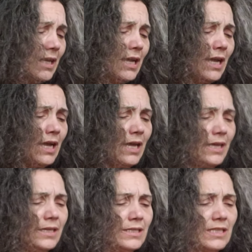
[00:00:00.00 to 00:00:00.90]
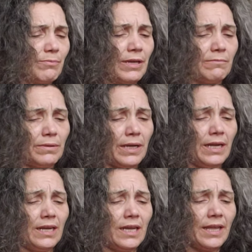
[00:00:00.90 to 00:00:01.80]
I spend my
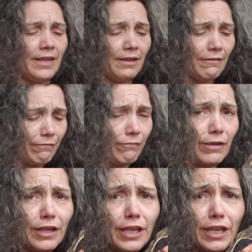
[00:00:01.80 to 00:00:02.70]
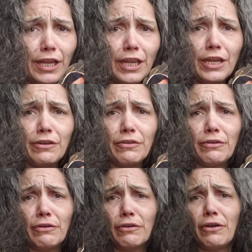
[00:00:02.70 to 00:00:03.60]
life in
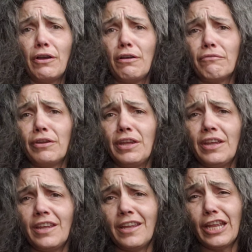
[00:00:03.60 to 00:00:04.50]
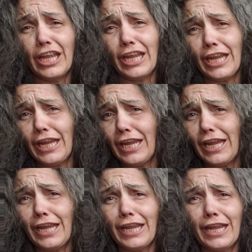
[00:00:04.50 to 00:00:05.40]
a
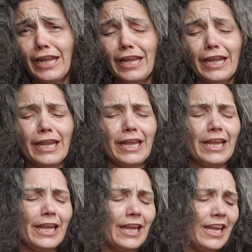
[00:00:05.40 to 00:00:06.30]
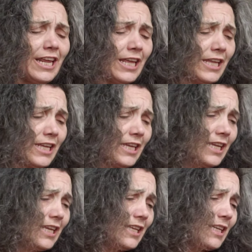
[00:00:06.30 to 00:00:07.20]
hurry.
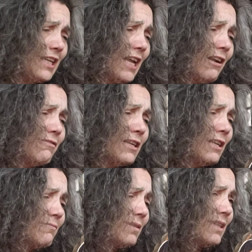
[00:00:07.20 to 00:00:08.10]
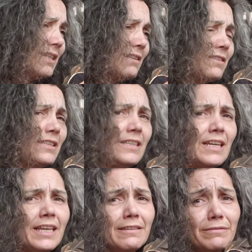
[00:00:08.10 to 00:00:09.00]
Now I'm living
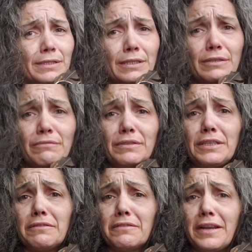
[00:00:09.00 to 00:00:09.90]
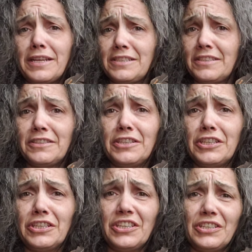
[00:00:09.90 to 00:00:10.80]
life with grace and
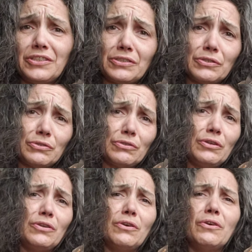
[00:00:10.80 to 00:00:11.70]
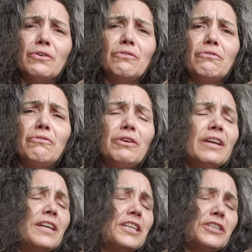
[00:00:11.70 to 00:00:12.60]
ease, slow
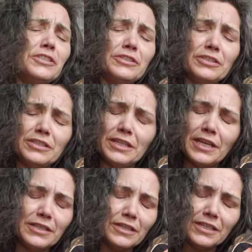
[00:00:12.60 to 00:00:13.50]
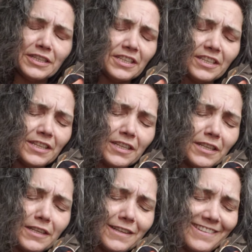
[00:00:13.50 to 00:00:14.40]
and steadily.